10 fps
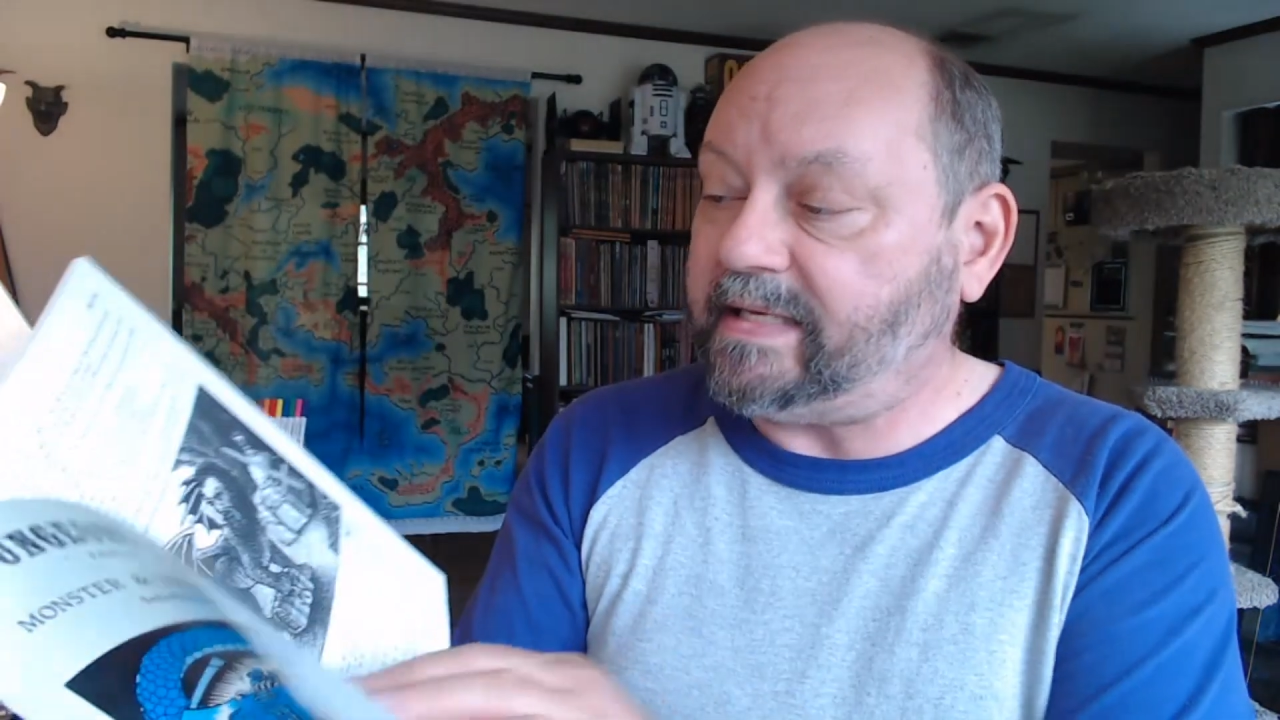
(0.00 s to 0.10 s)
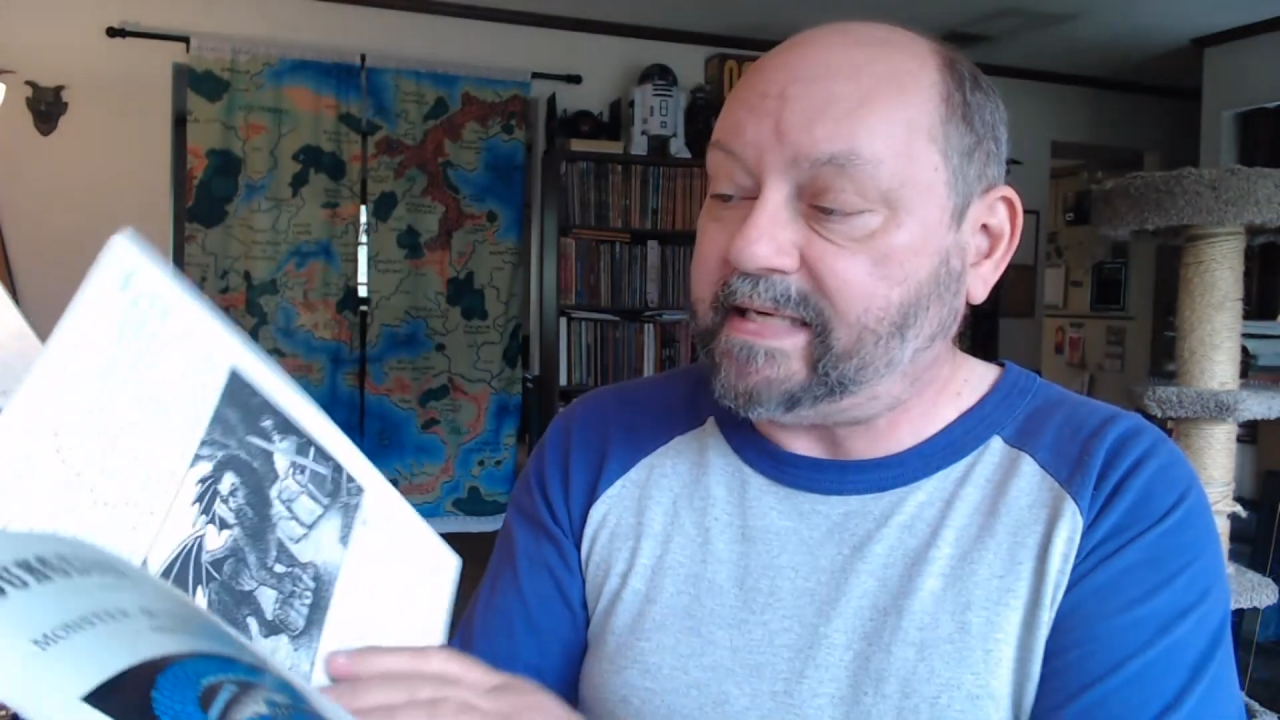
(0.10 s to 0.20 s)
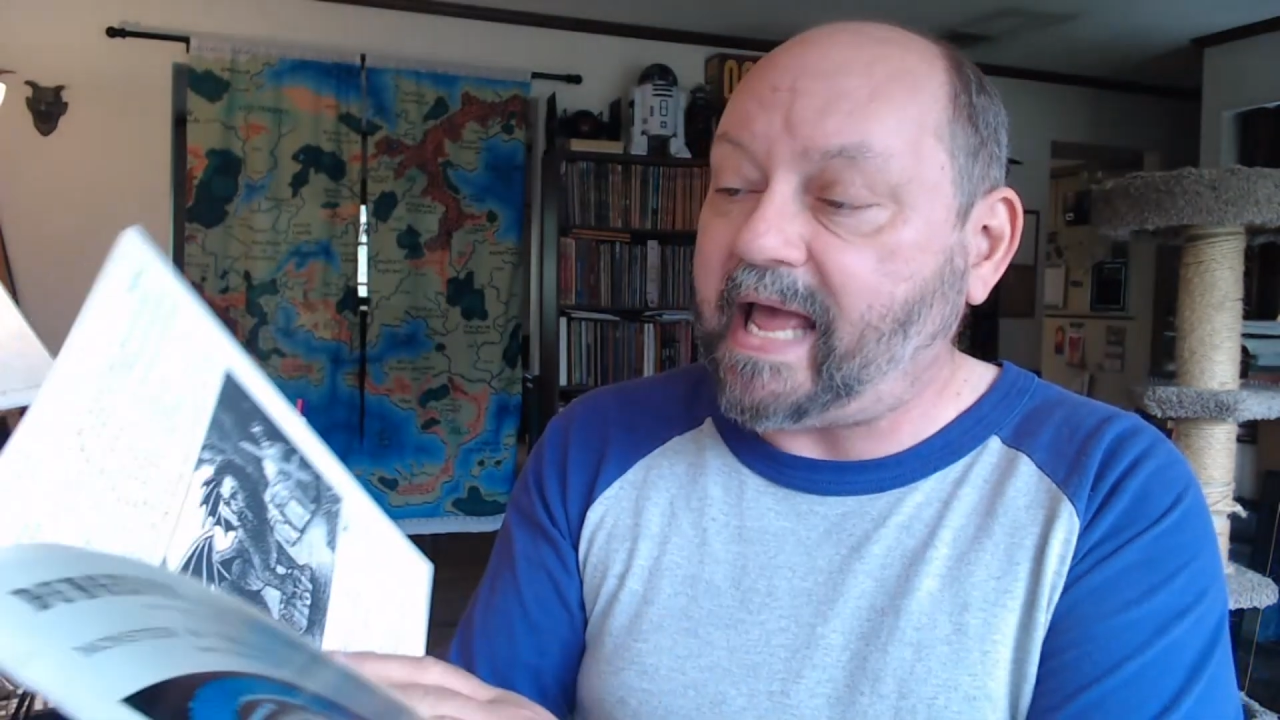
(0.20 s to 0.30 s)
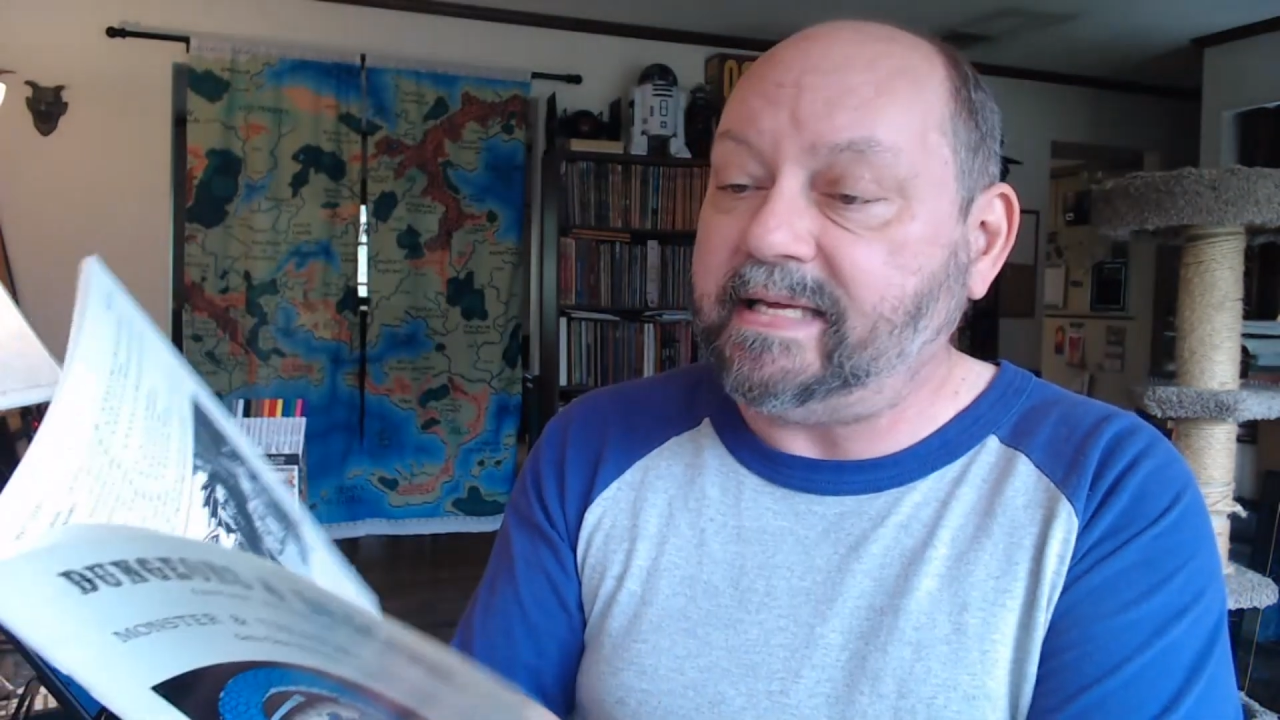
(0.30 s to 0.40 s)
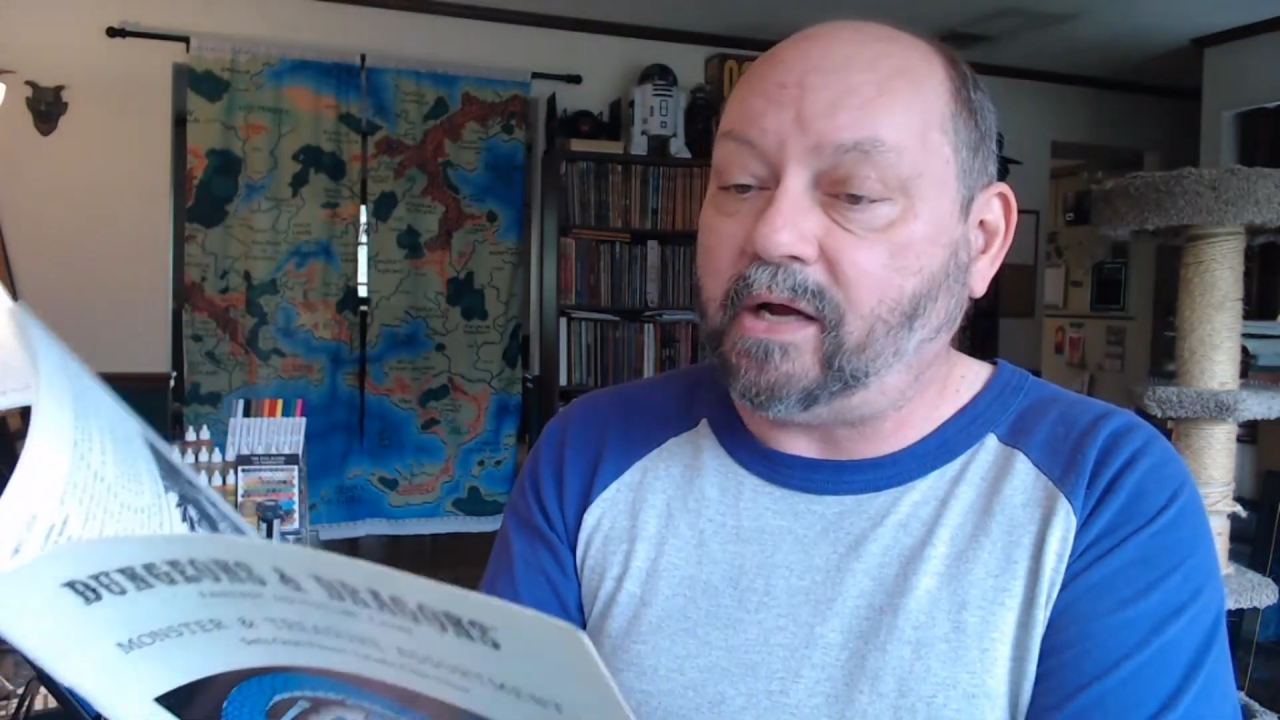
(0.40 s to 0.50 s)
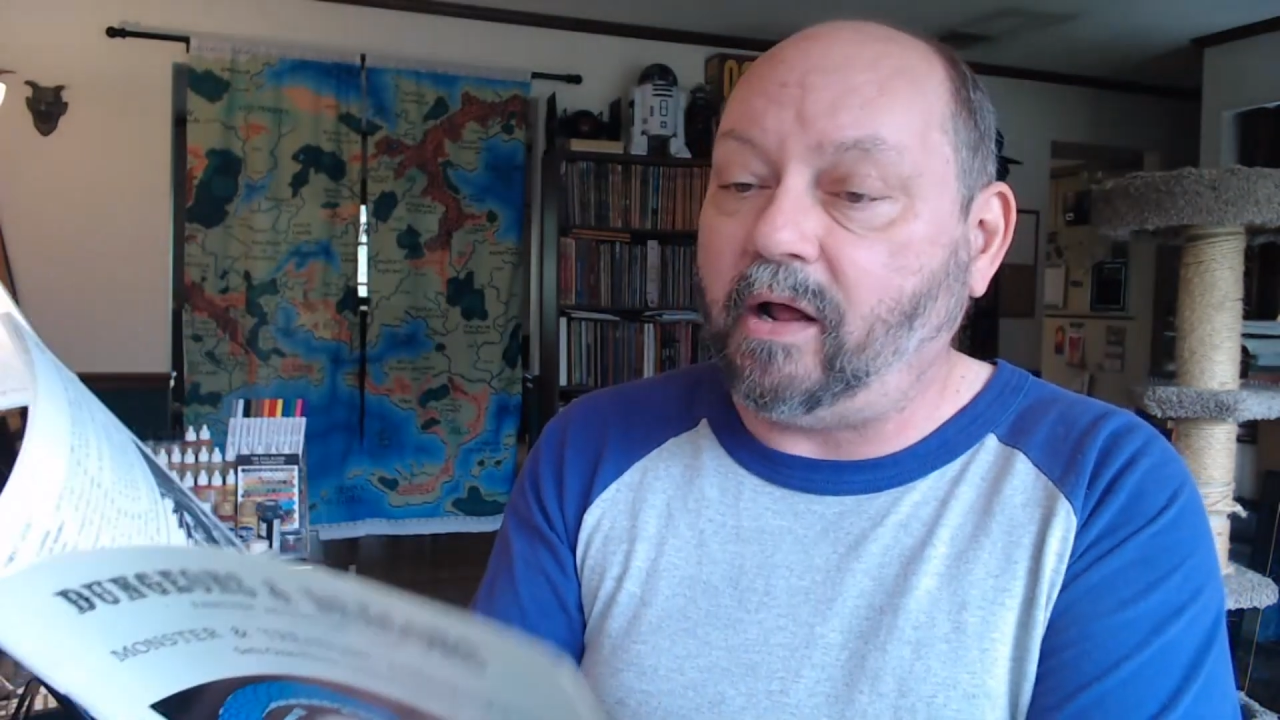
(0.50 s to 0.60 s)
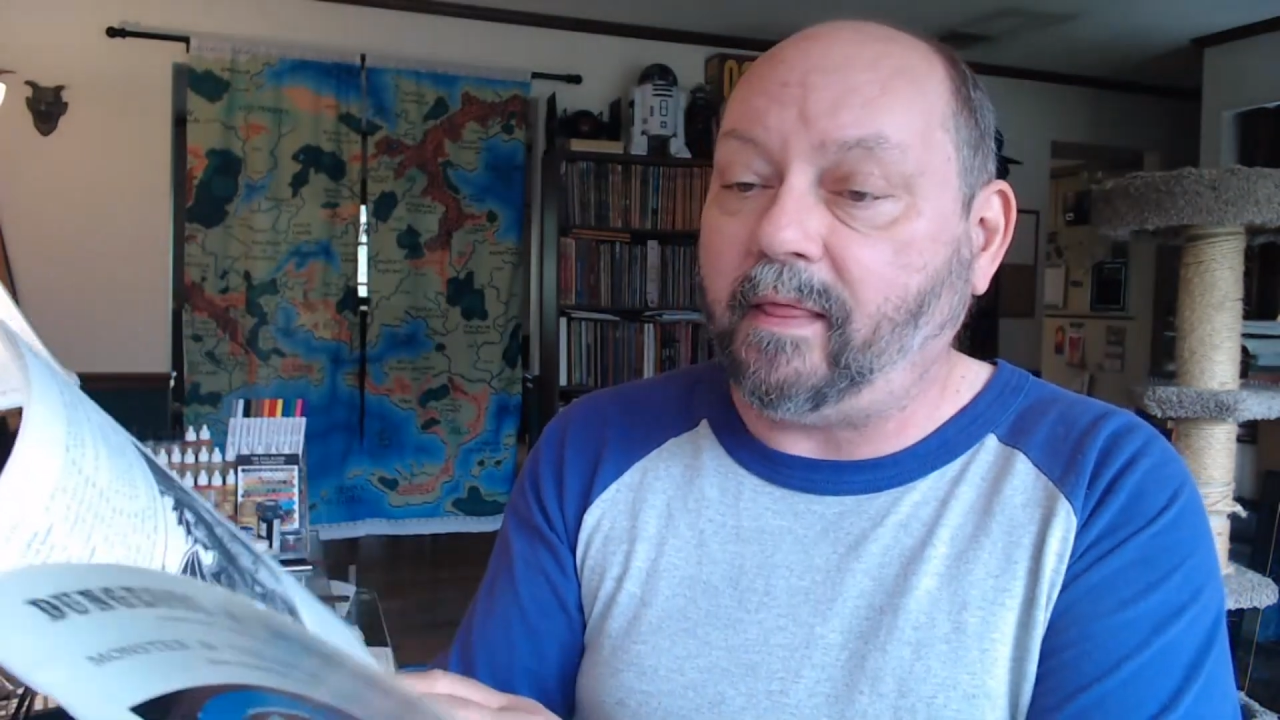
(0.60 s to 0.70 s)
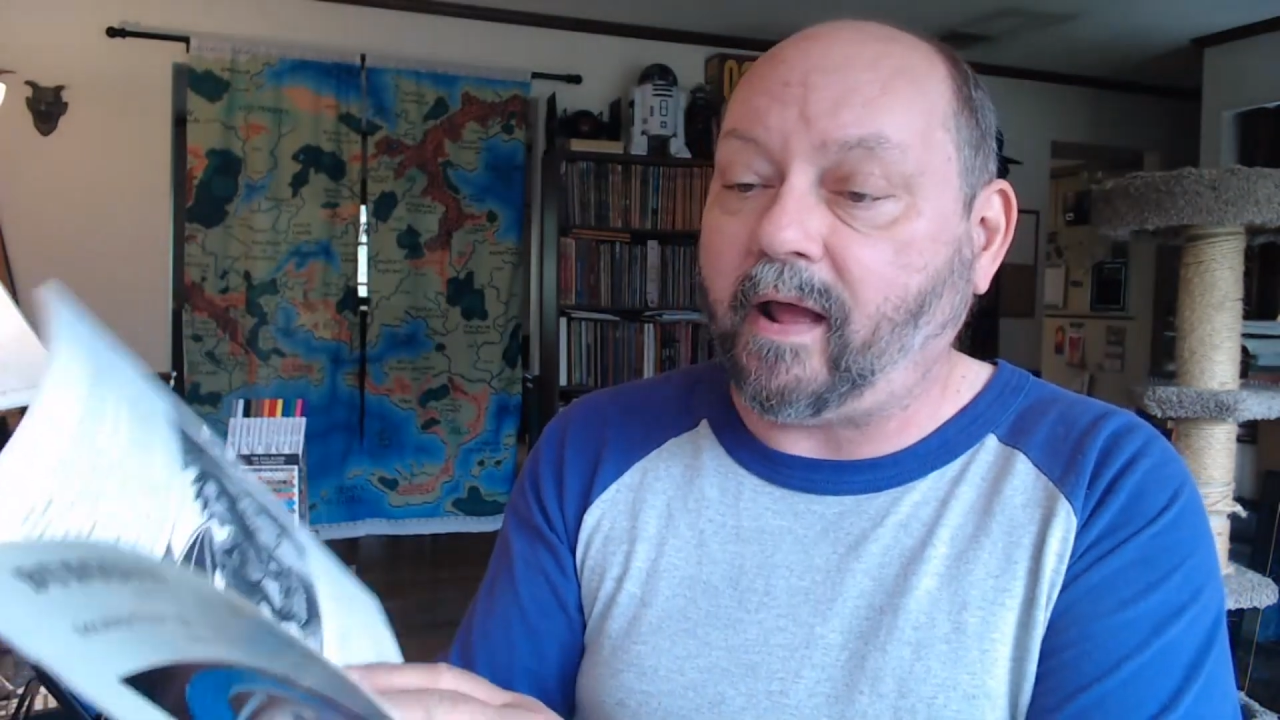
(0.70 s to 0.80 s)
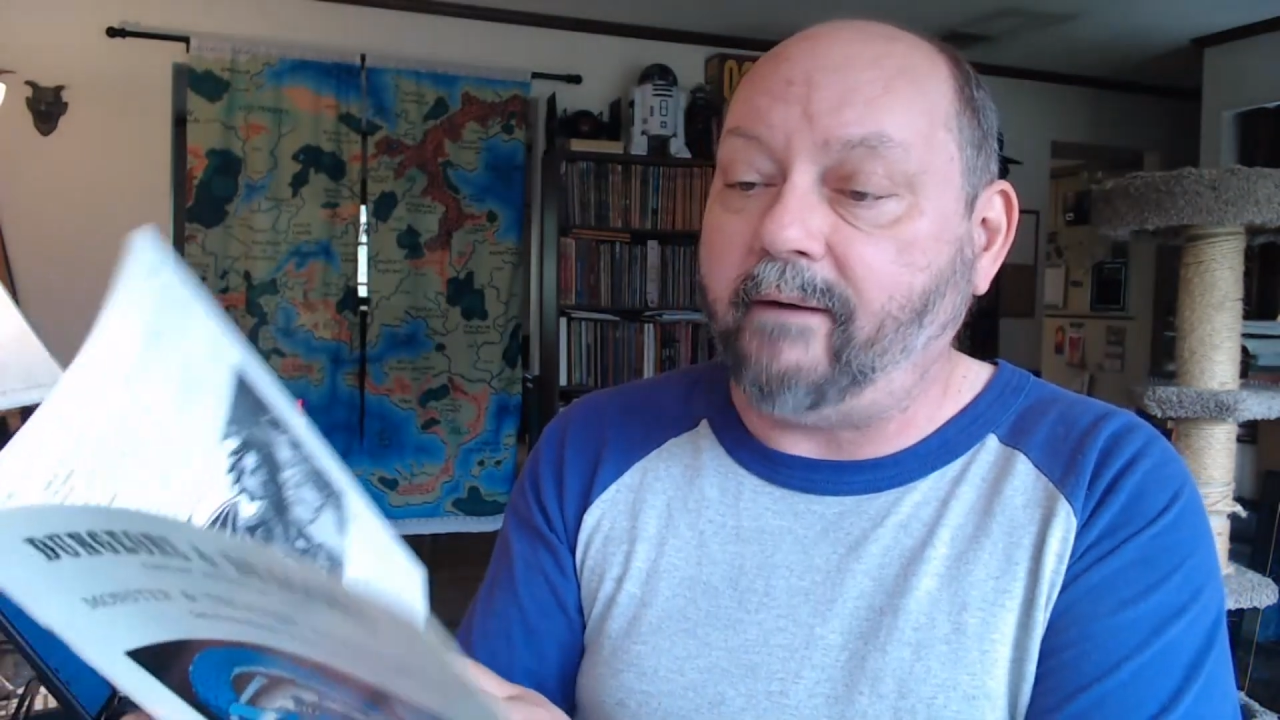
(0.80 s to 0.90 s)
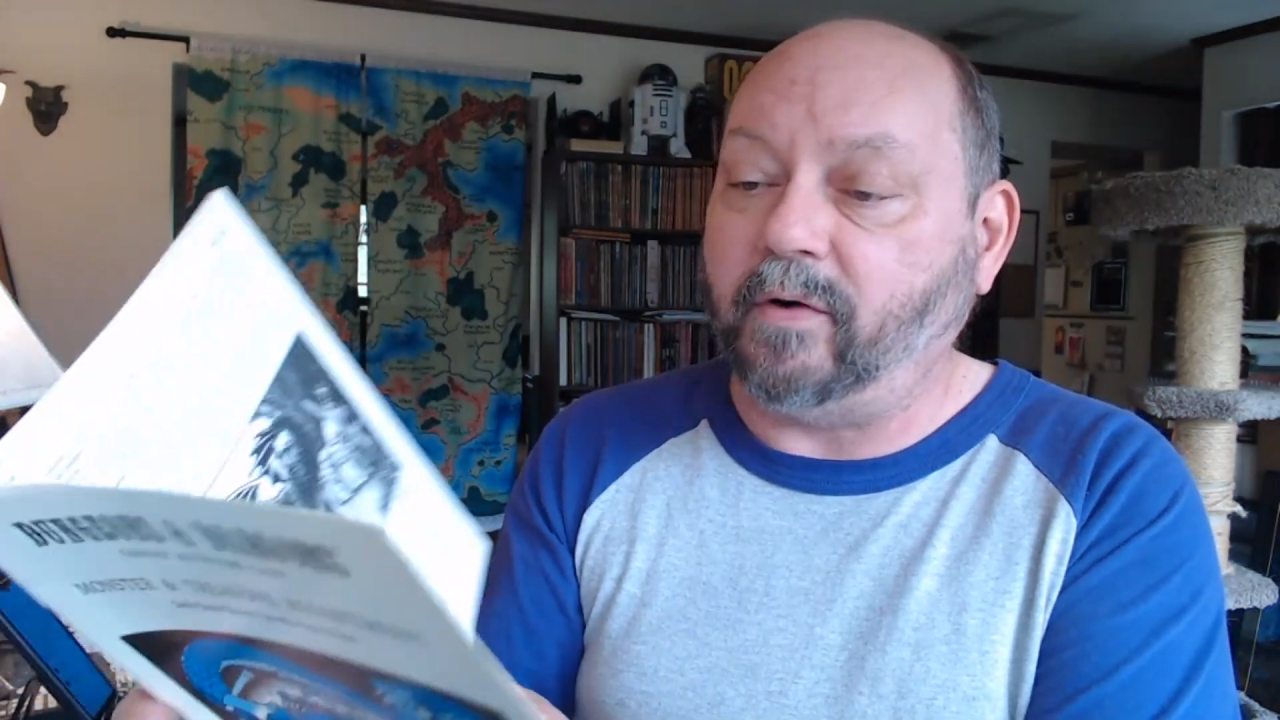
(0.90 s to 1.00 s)
says on
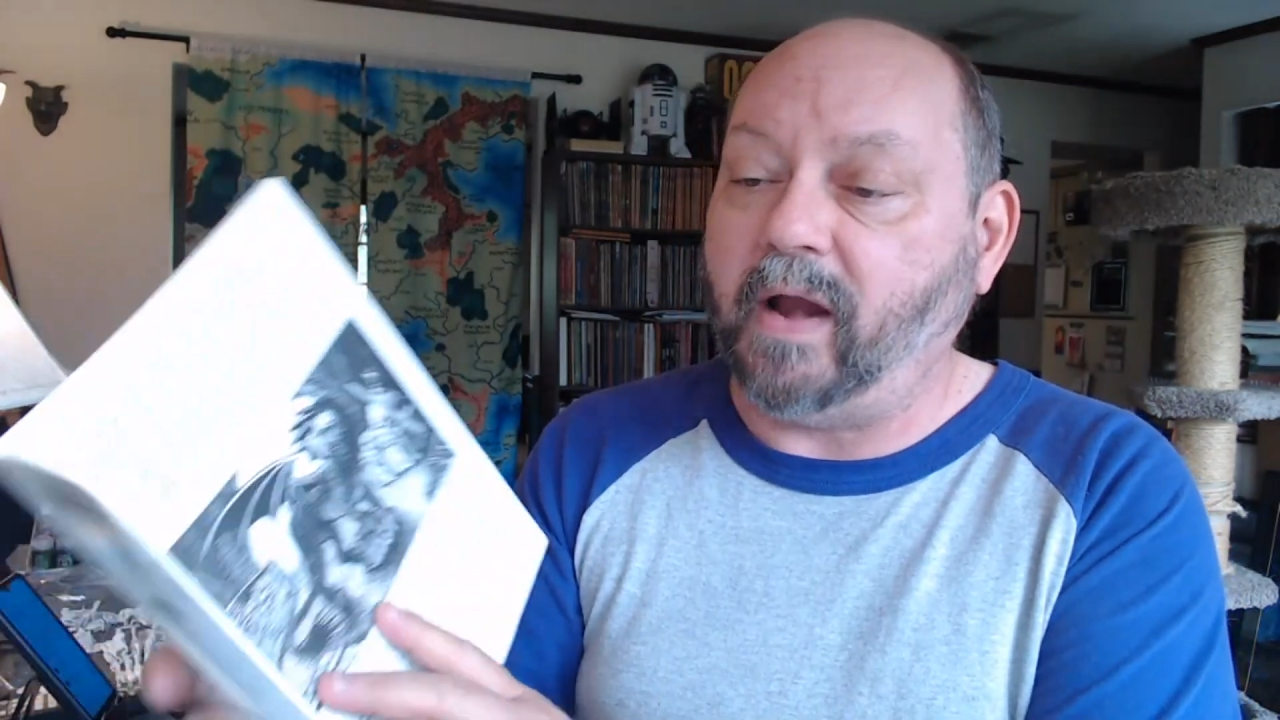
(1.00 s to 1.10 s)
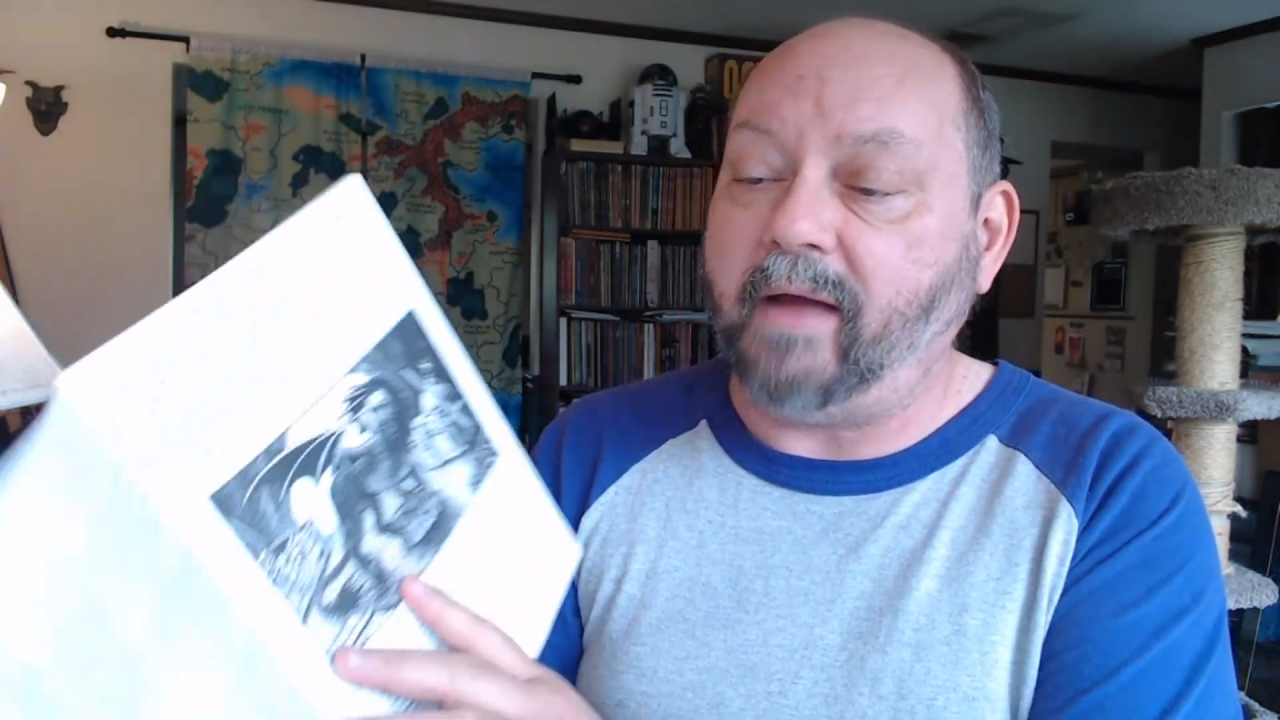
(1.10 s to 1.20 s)
the cover.